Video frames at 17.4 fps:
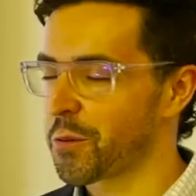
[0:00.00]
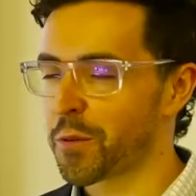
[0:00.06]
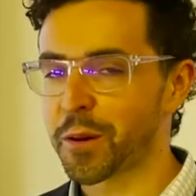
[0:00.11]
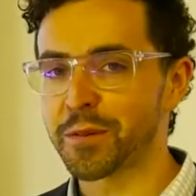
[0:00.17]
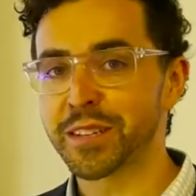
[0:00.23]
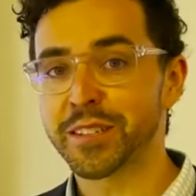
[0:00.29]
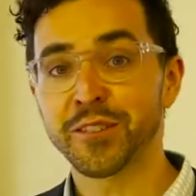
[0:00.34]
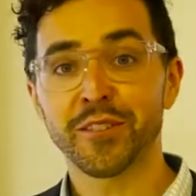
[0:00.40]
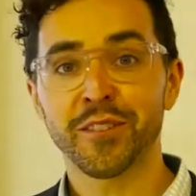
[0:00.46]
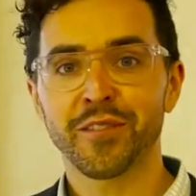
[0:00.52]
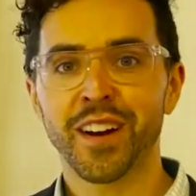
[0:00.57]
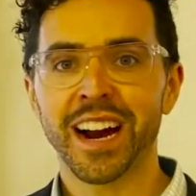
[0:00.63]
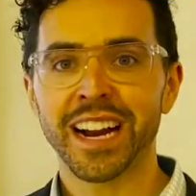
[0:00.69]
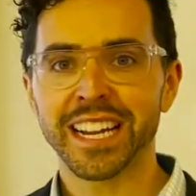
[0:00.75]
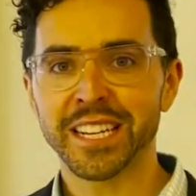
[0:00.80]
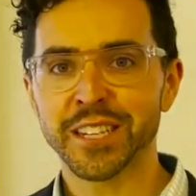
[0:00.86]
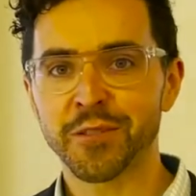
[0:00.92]
When we
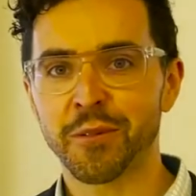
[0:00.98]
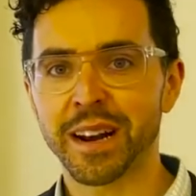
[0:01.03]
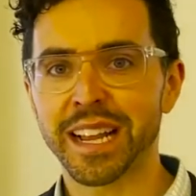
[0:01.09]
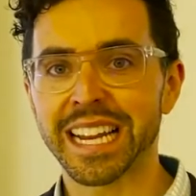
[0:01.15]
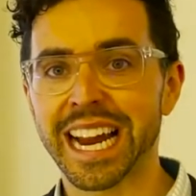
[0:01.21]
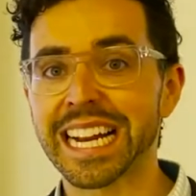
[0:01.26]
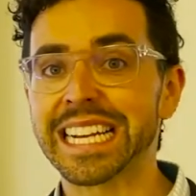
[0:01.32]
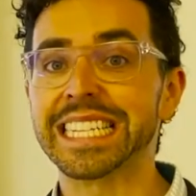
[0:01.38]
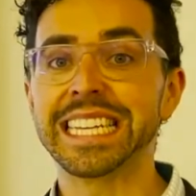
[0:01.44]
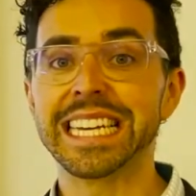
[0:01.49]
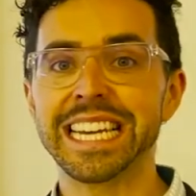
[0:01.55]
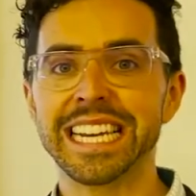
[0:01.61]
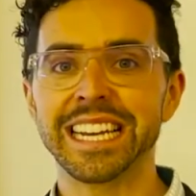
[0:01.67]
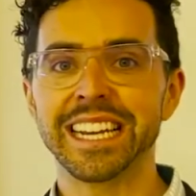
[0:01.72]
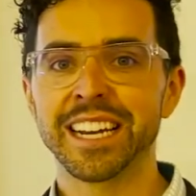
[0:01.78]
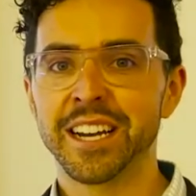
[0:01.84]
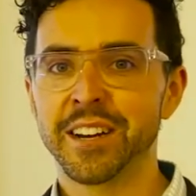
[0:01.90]
certified in
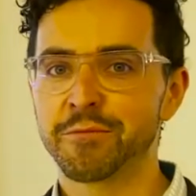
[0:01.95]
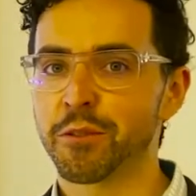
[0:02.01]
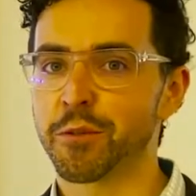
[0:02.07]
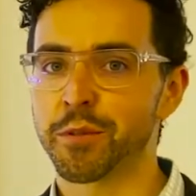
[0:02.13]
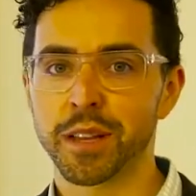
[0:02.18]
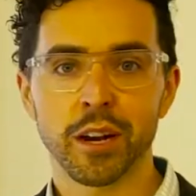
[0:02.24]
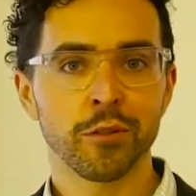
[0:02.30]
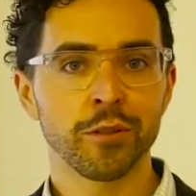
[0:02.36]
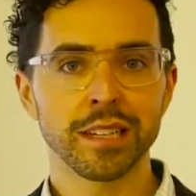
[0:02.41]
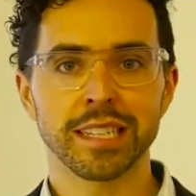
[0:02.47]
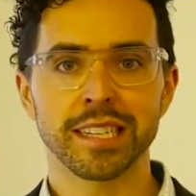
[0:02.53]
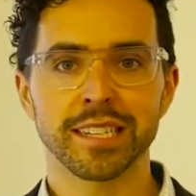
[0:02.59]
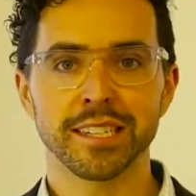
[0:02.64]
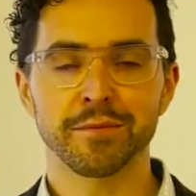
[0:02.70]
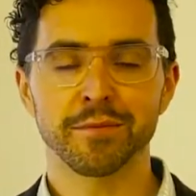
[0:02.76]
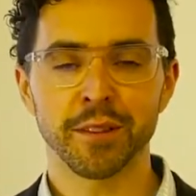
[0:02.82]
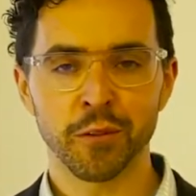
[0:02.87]
2019, we are the only
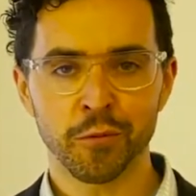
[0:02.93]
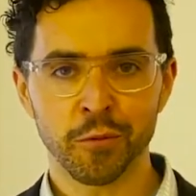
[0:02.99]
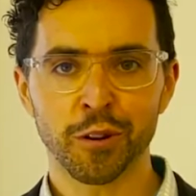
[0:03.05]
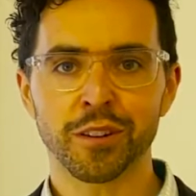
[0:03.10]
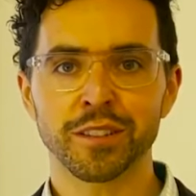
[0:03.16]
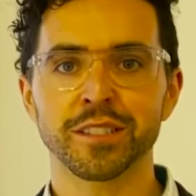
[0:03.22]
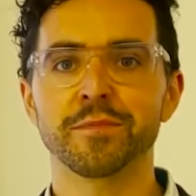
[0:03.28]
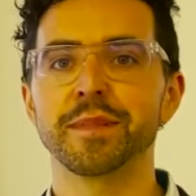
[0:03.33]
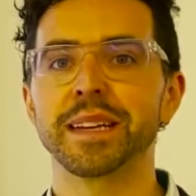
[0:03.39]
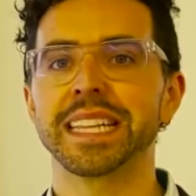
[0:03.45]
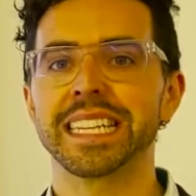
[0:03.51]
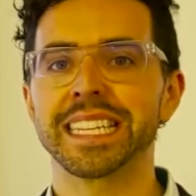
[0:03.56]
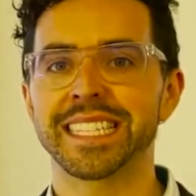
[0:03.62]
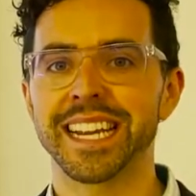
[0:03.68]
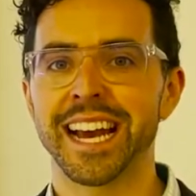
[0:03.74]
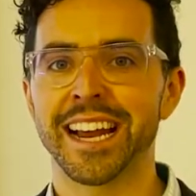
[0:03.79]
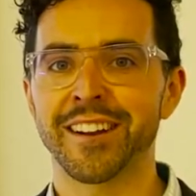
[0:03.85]
system in the world to meet the
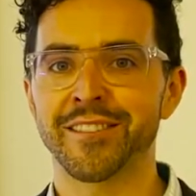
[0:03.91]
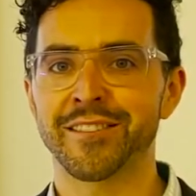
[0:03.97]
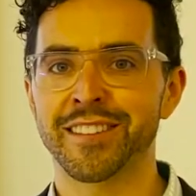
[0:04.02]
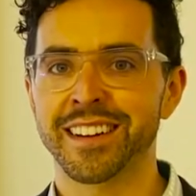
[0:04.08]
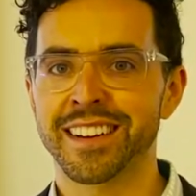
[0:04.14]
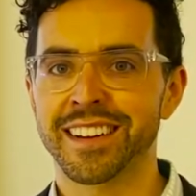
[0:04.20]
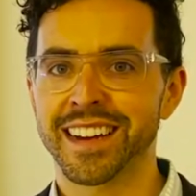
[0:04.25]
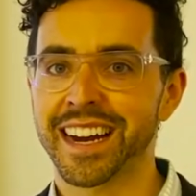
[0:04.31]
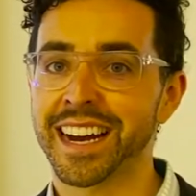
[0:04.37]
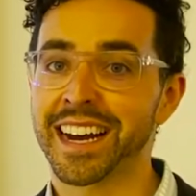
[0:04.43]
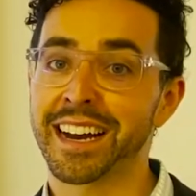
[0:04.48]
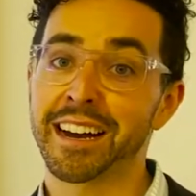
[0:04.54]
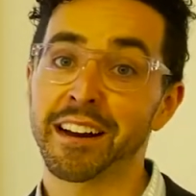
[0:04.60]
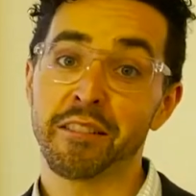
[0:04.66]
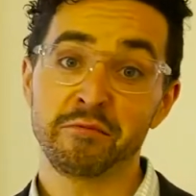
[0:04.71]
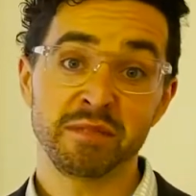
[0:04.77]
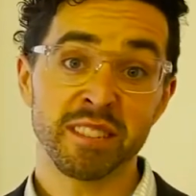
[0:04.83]
standard.
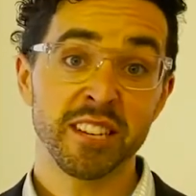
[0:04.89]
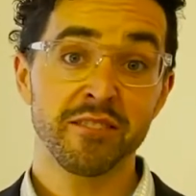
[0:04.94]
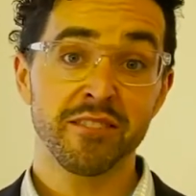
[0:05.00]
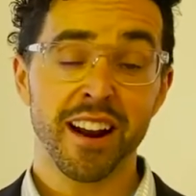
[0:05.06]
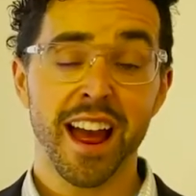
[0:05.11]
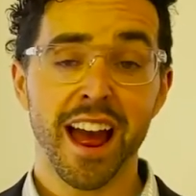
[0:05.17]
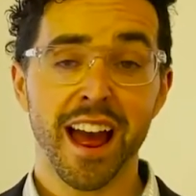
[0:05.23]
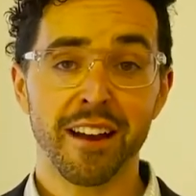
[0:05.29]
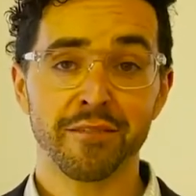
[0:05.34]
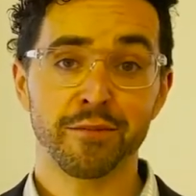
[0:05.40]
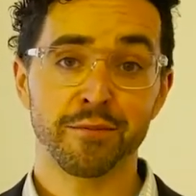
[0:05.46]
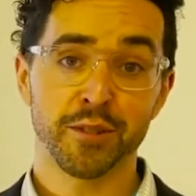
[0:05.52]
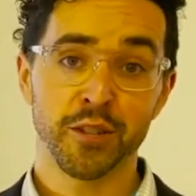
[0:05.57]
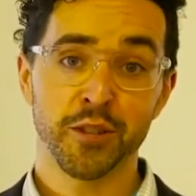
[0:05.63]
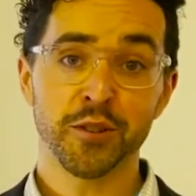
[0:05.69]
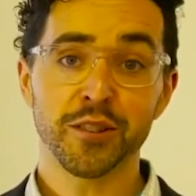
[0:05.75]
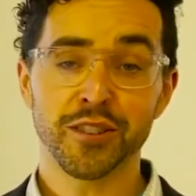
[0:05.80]
Uh, year and a half,
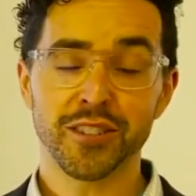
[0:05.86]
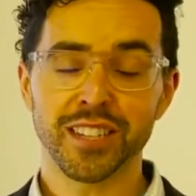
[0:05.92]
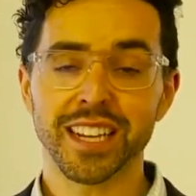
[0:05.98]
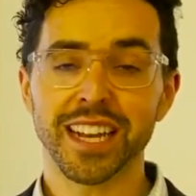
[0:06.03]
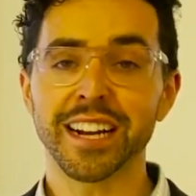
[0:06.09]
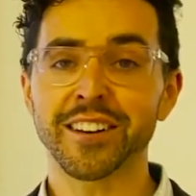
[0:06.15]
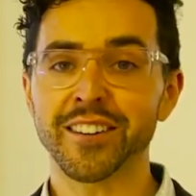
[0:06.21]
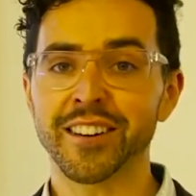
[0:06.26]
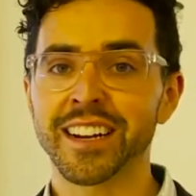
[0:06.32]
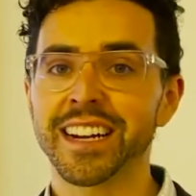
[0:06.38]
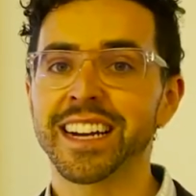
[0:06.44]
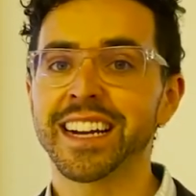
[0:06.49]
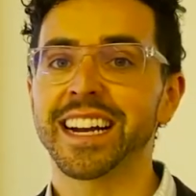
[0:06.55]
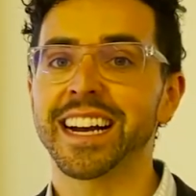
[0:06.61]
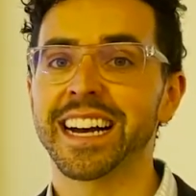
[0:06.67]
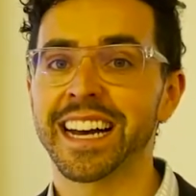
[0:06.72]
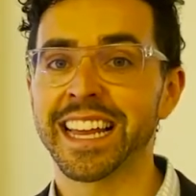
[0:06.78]
almost two years later,
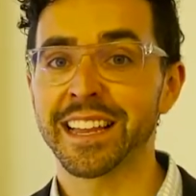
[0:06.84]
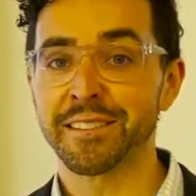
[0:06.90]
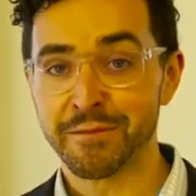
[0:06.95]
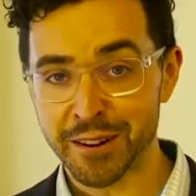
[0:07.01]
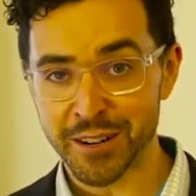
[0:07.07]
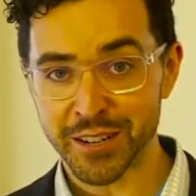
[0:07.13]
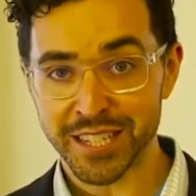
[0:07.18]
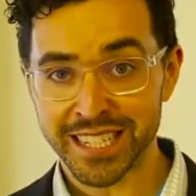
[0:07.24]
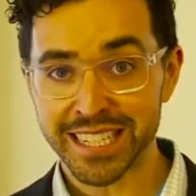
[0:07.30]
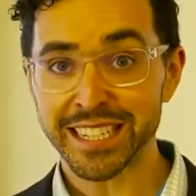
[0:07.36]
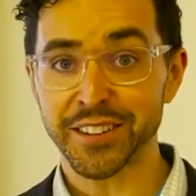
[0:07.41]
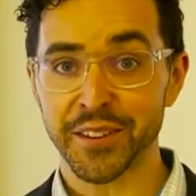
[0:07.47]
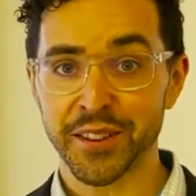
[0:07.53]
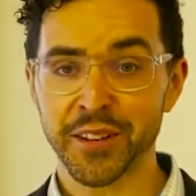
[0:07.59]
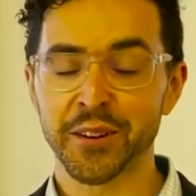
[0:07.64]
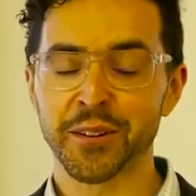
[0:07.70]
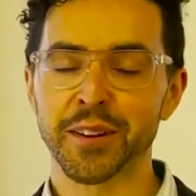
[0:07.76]
uh, we are
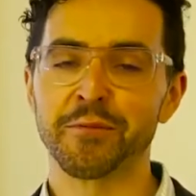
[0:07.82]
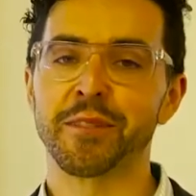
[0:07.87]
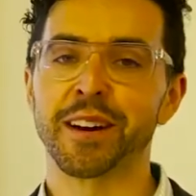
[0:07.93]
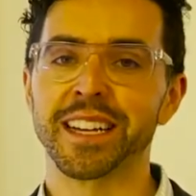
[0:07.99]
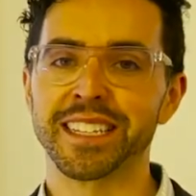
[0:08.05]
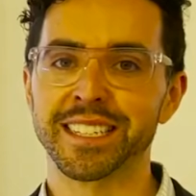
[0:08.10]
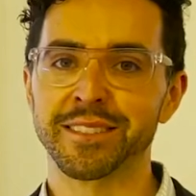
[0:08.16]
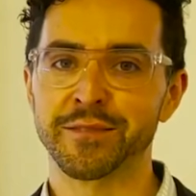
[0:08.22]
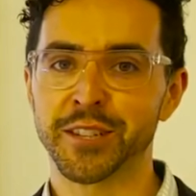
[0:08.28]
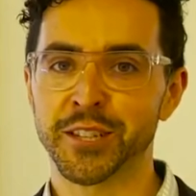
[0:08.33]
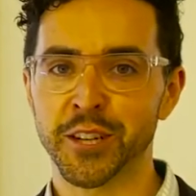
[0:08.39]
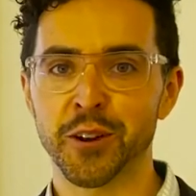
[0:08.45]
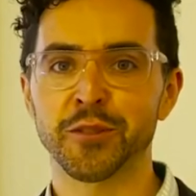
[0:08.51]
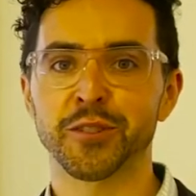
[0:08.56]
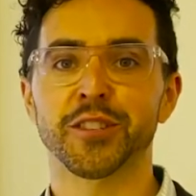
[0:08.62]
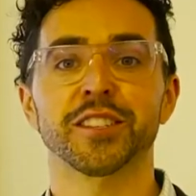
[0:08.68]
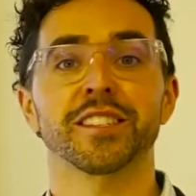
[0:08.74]
still the only ones, which
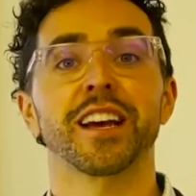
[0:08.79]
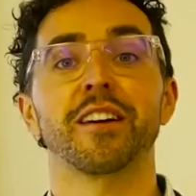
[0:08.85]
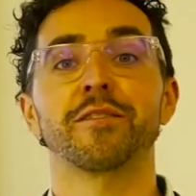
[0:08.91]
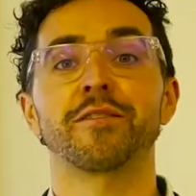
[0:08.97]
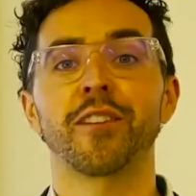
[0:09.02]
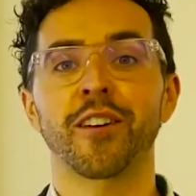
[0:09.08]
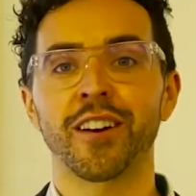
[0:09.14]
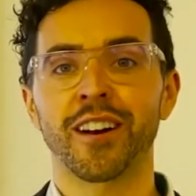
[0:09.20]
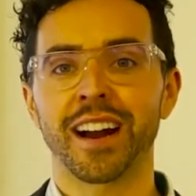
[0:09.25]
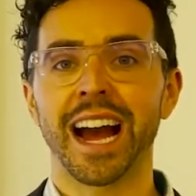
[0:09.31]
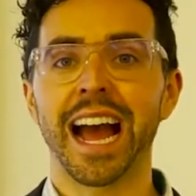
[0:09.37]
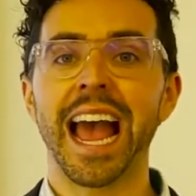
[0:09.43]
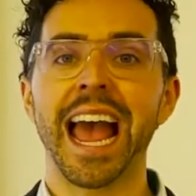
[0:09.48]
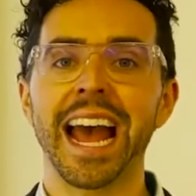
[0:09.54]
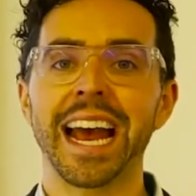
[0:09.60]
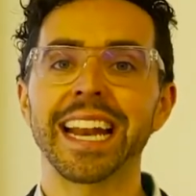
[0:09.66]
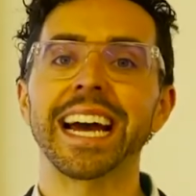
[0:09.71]
shows just how far
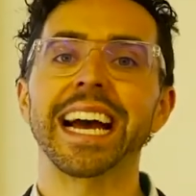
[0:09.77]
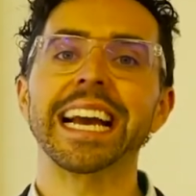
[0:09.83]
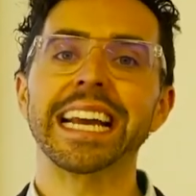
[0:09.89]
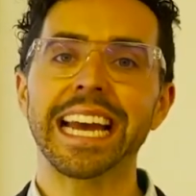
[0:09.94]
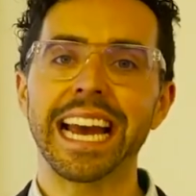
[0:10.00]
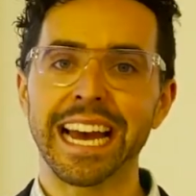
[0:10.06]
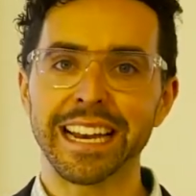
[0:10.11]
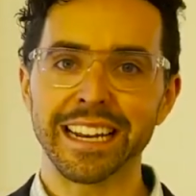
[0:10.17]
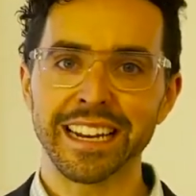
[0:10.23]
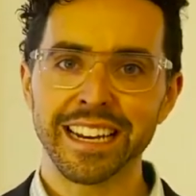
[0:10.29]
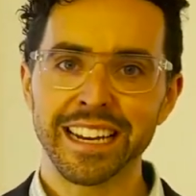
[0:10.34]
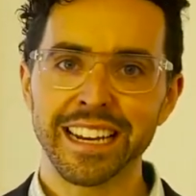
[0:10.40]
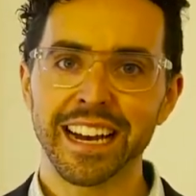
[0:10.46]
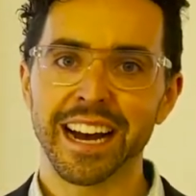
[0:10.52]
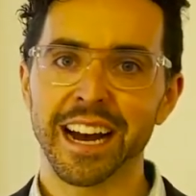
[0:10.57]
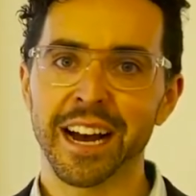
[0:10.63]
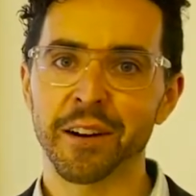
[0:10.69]
ahead, again,
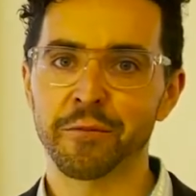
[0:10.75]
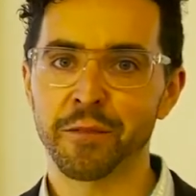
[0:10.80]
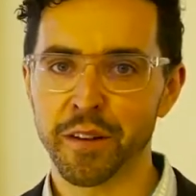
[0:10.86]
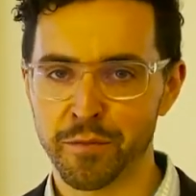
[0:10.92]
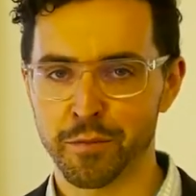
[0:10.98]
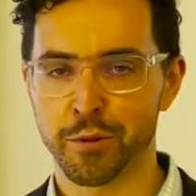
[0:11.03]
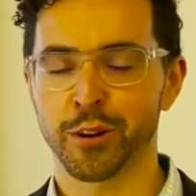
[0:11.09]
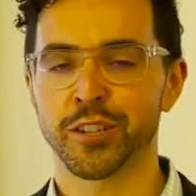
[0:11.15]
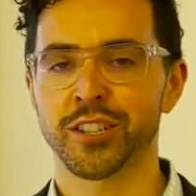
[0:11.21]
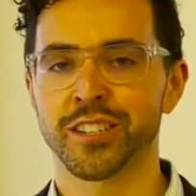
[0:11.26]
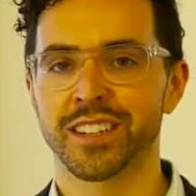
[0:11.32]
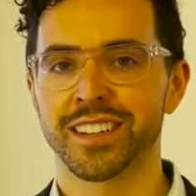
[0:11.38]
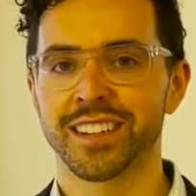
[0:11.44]
uh, we've, pushed,